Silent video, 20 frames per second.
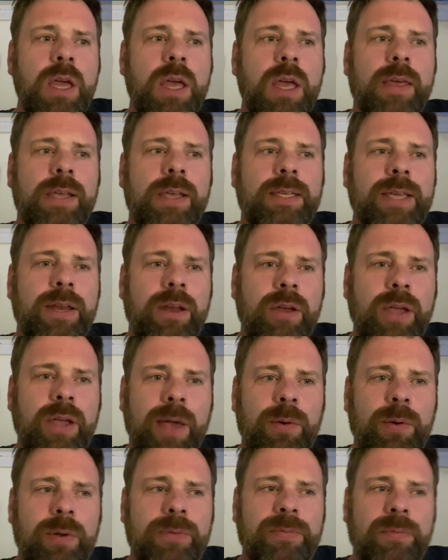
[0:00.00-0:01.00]
they said,
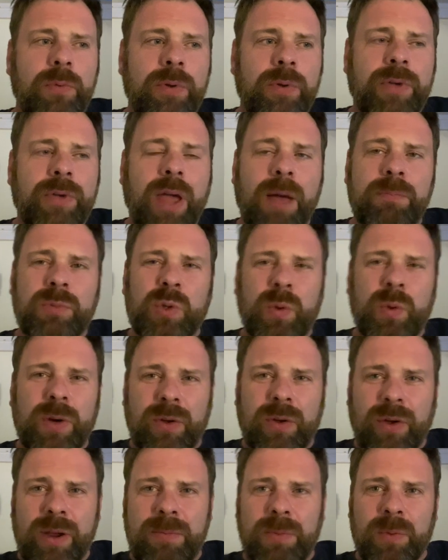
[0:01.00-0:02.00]
"Okay, we've come to an
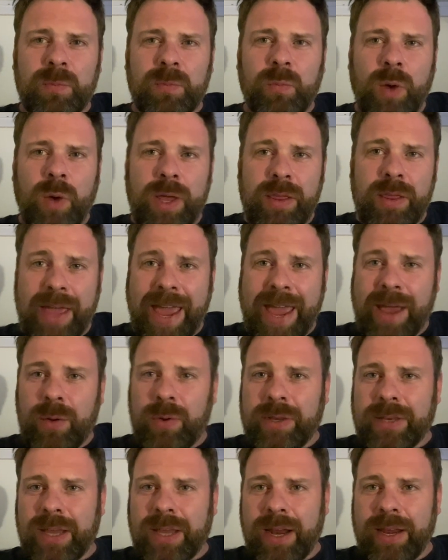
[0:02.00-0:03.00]
agreement with
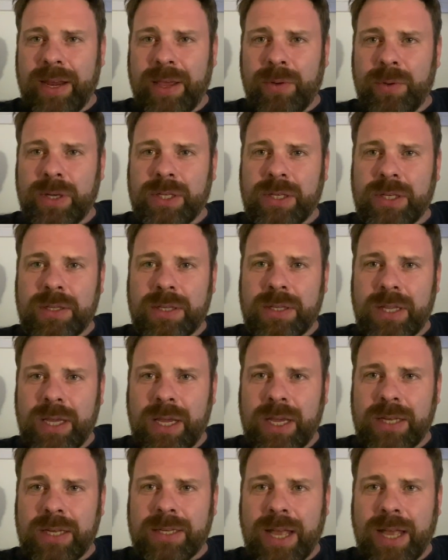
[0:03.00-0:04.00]
Equitalia, which is the
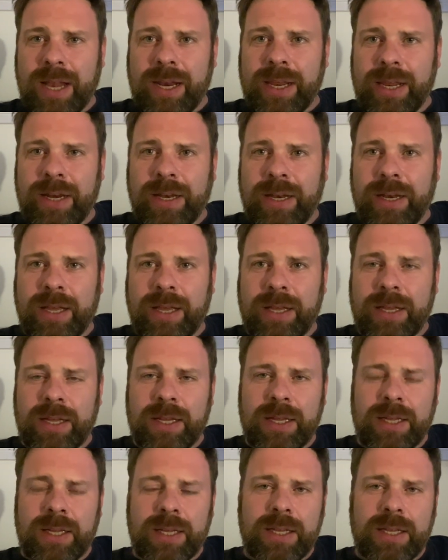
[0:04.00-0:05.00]
Italian
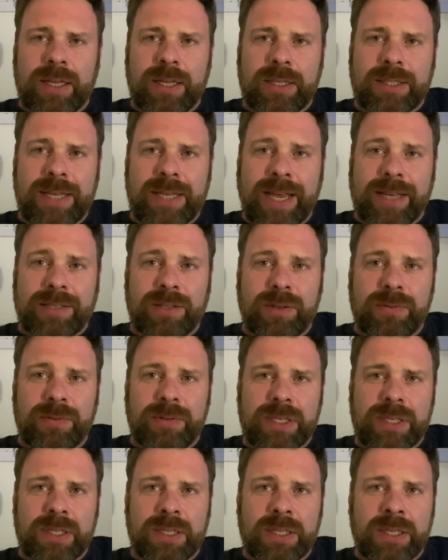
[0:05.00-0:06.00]
tax
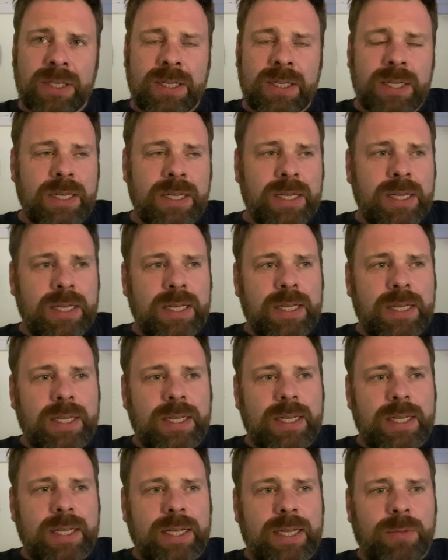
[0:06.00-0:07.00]
office,
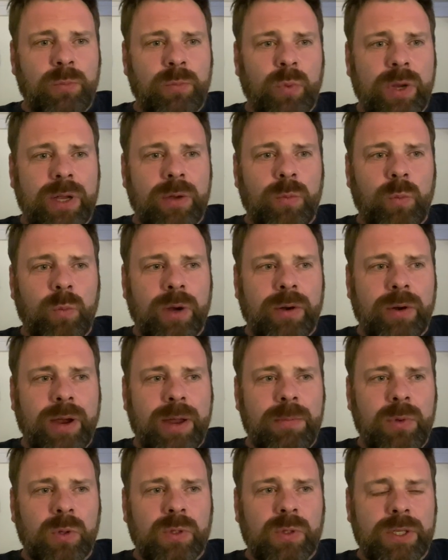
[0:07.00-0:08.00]
and we're
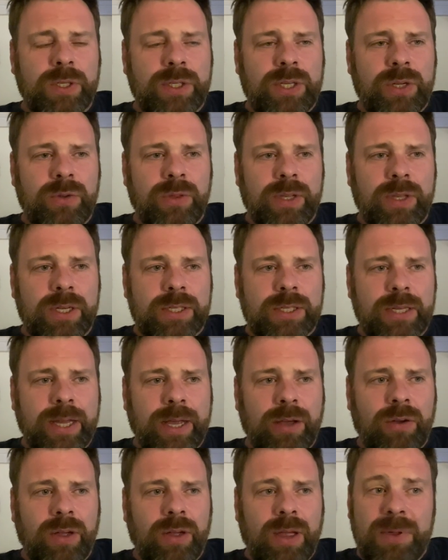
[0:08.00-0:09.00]
able to do this
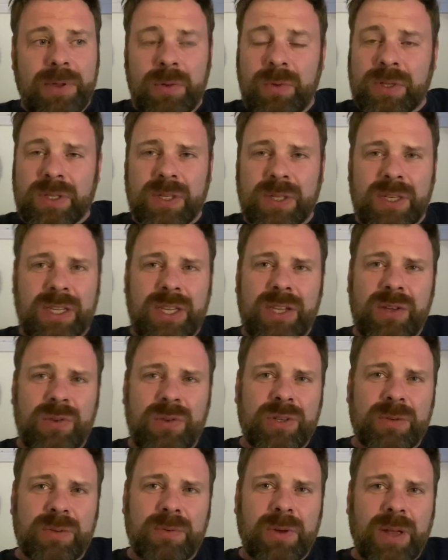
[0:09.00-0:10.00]
now." I mean, it wasn't a
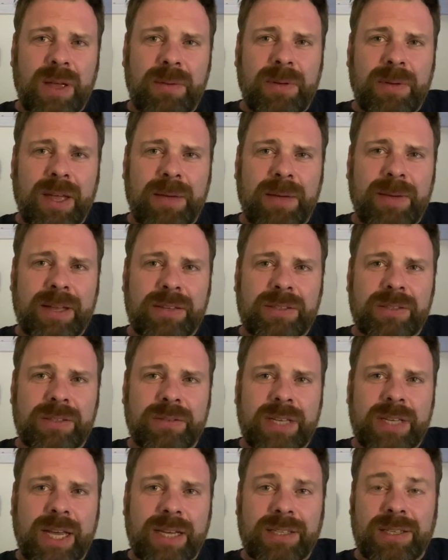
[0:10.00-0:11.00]
huge amount of
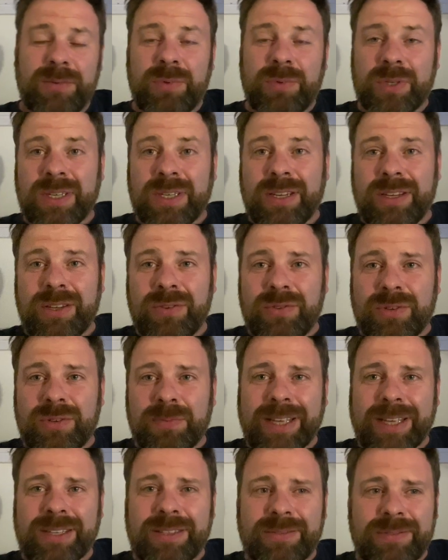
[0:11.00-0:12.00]
tax. It wasn't a huge
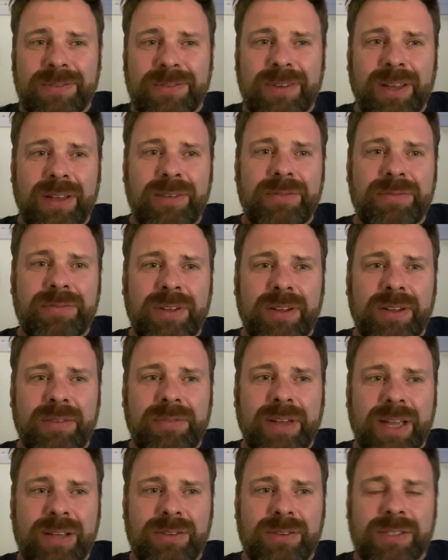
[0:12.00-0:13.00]
amount of
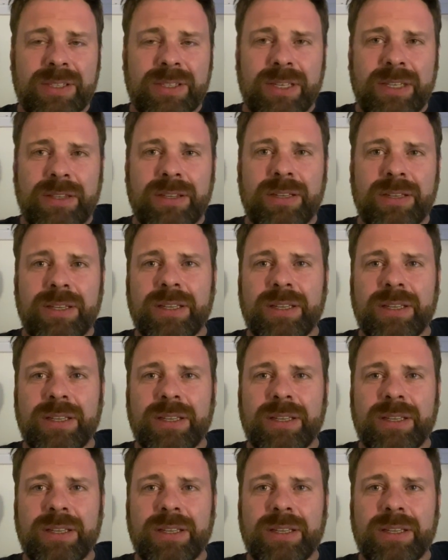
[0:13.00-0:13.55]
house, and